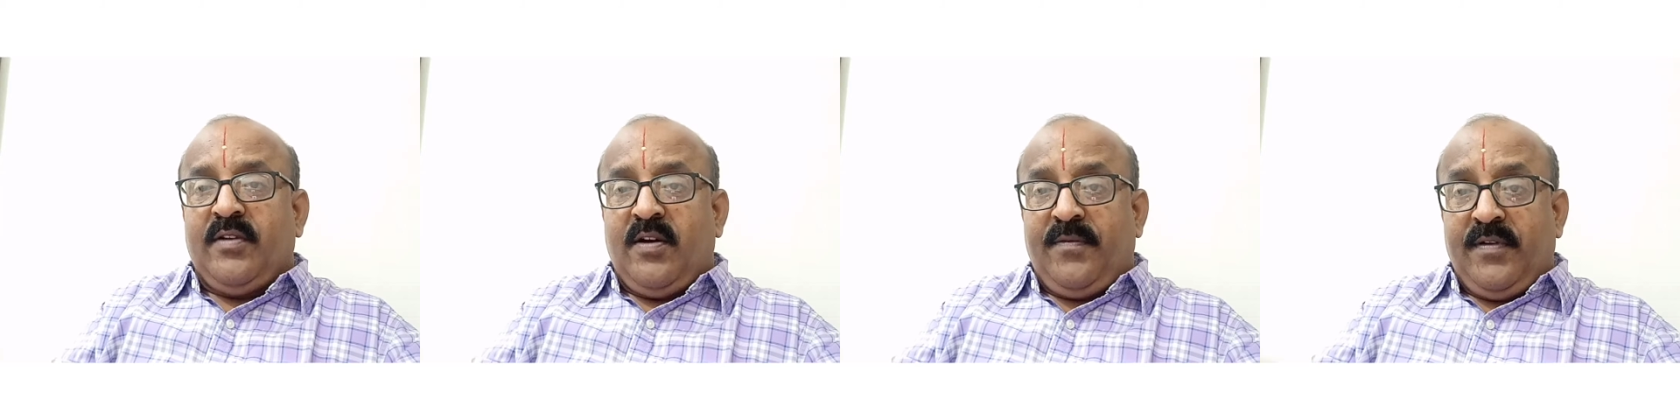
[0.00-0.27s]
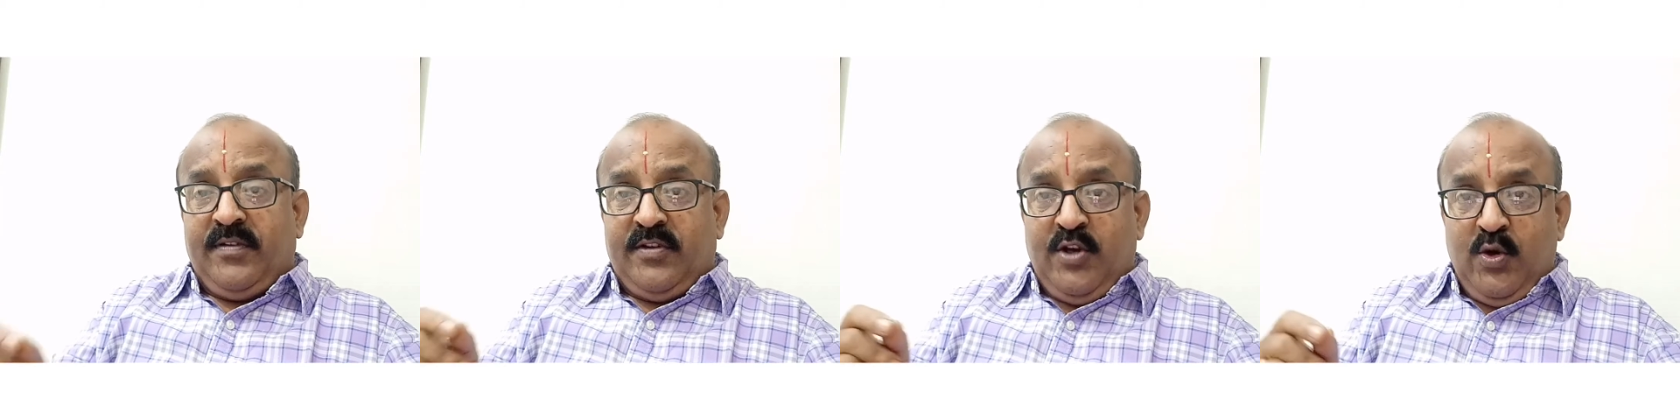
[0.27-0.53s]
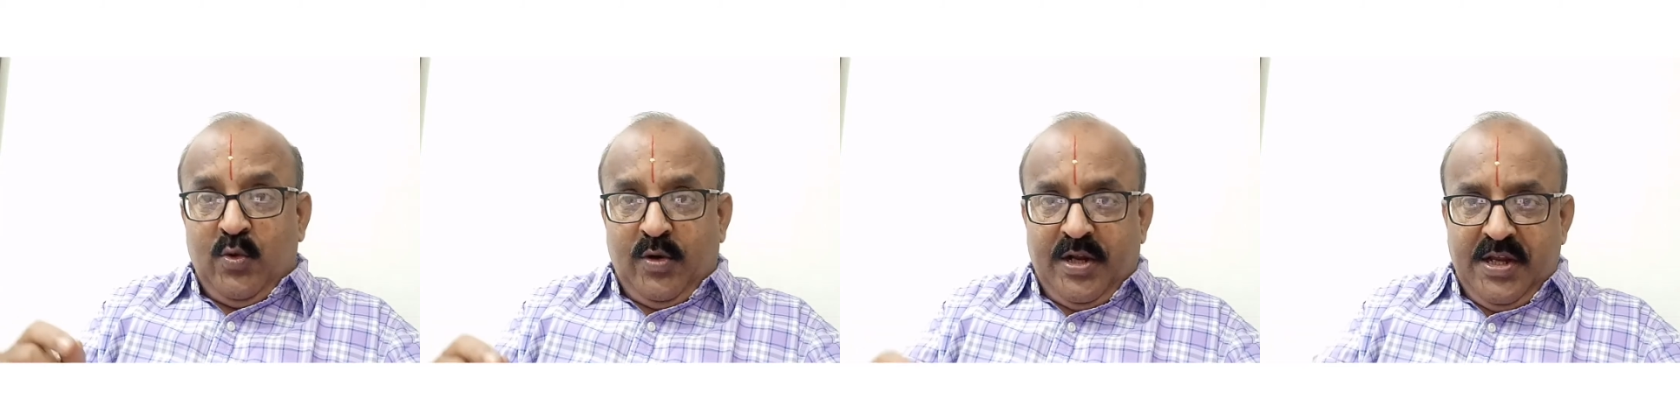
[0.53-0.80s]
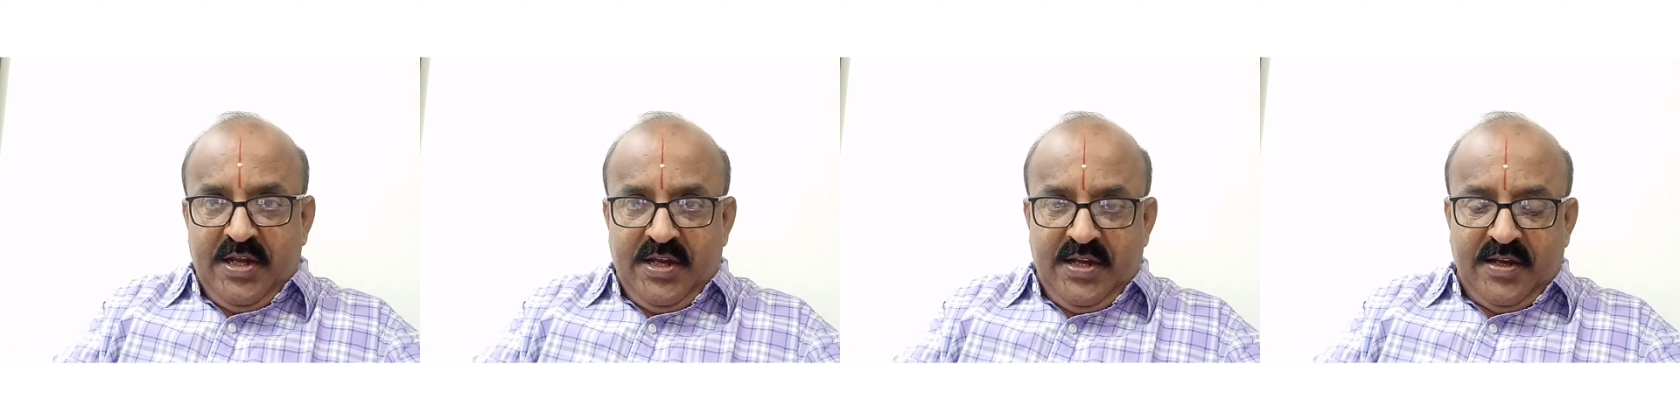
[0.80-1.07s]
of his
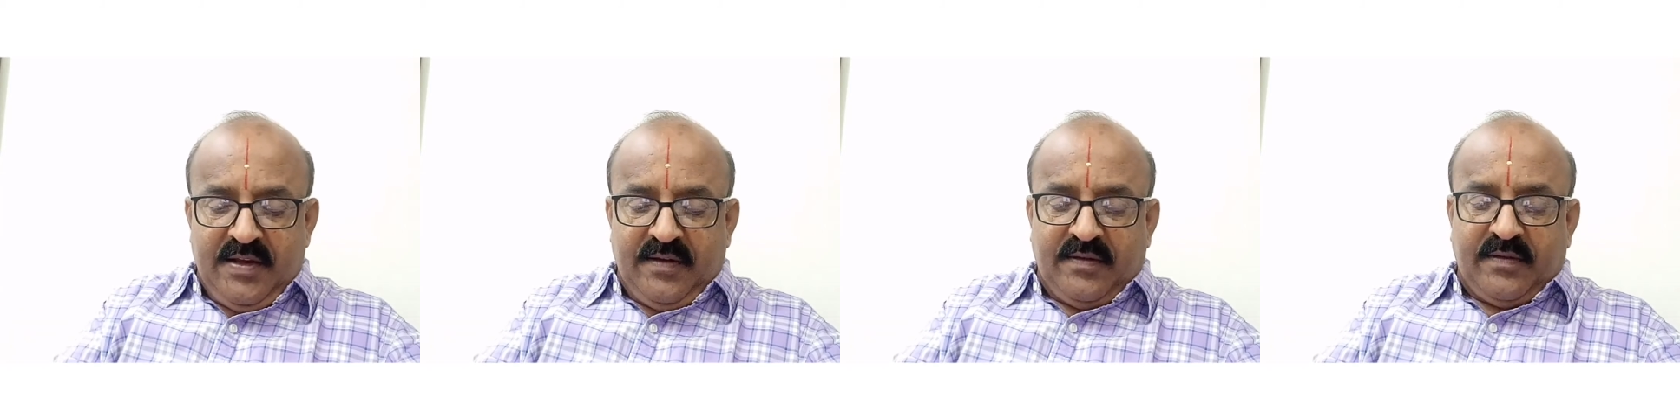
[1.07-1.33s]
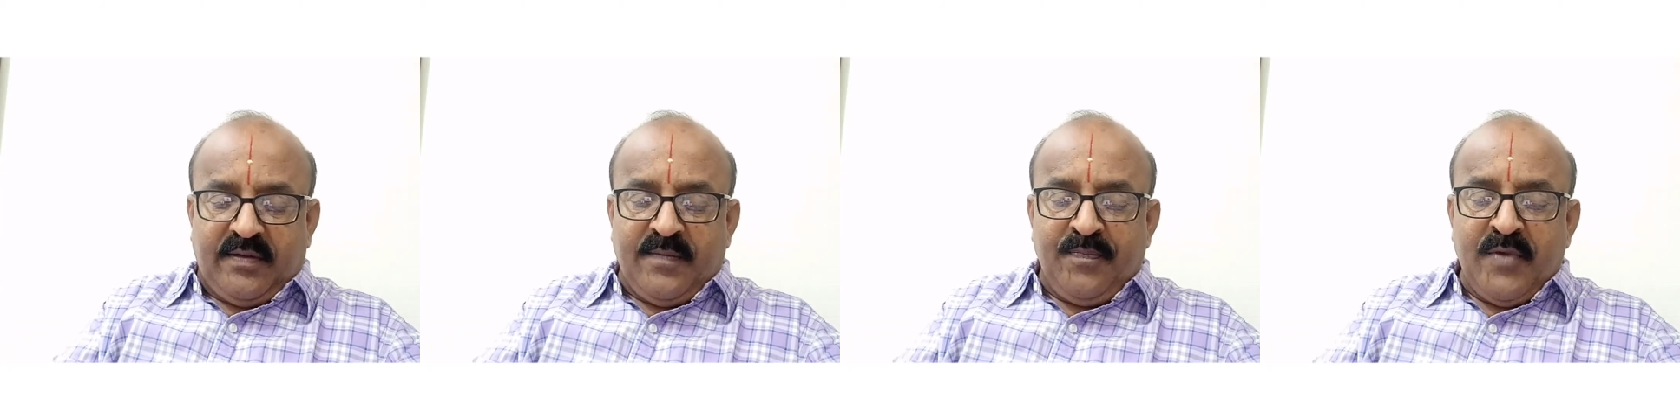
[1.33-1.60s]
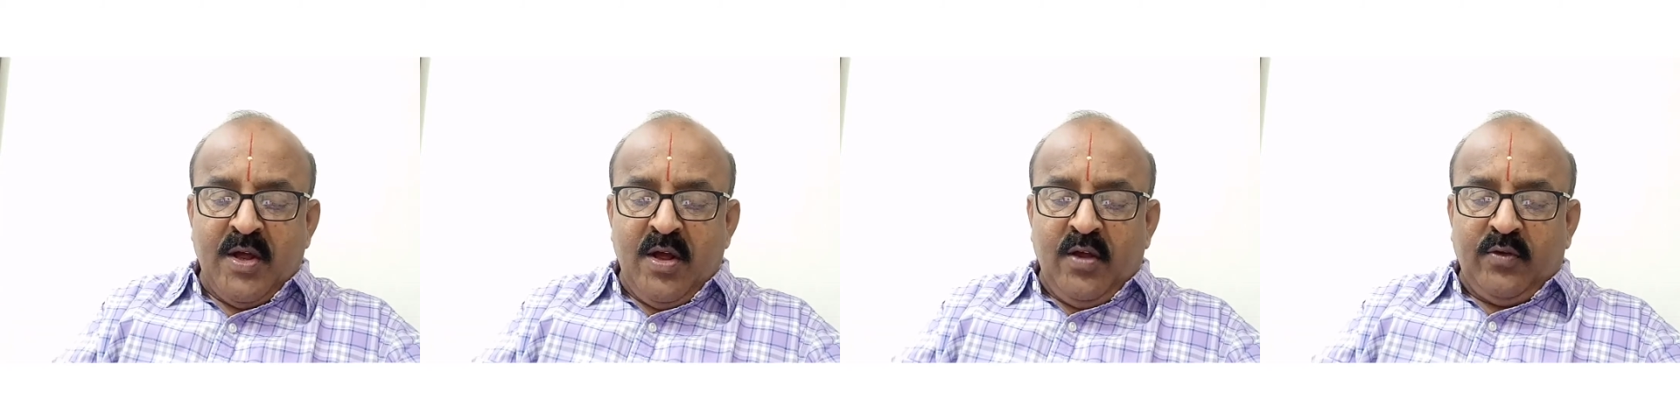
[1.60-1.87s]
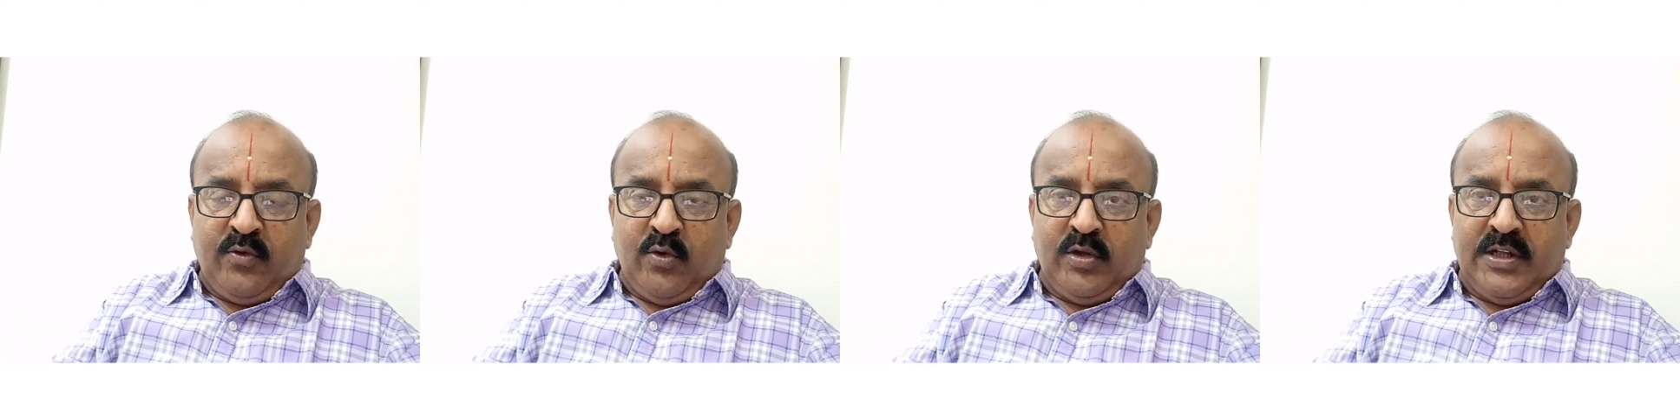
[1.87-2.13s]
duties.
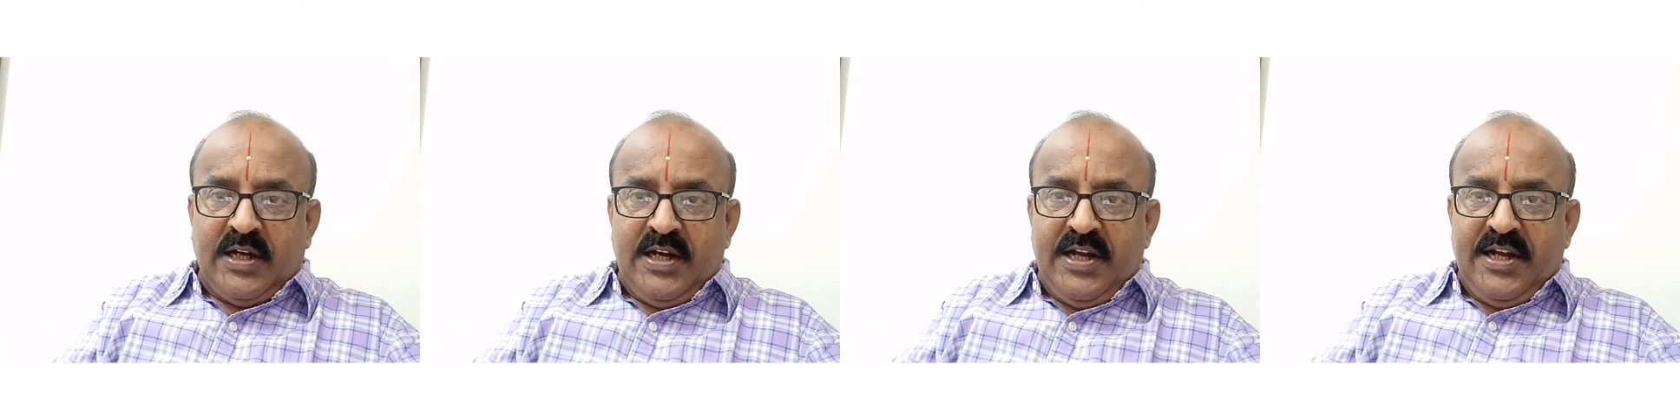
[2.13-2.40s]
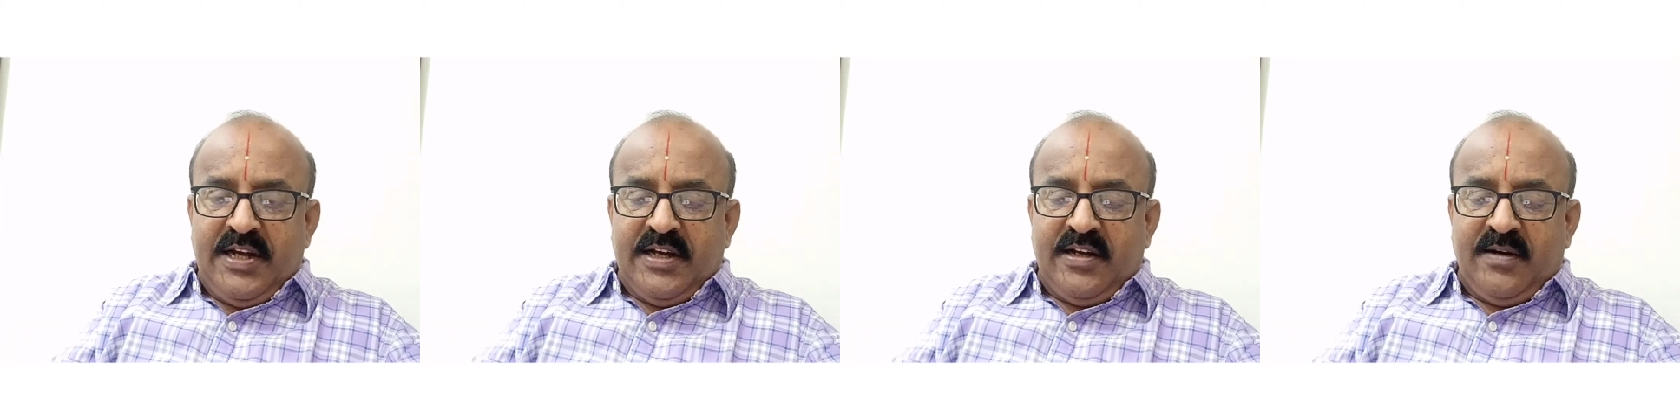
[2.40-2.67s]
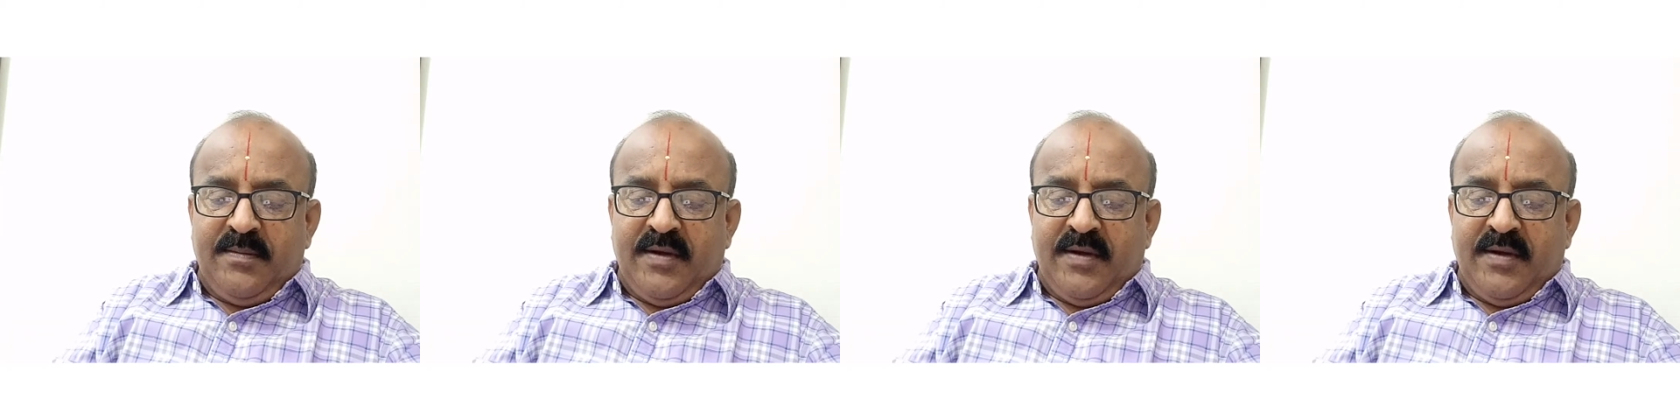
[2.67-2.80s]
So the leader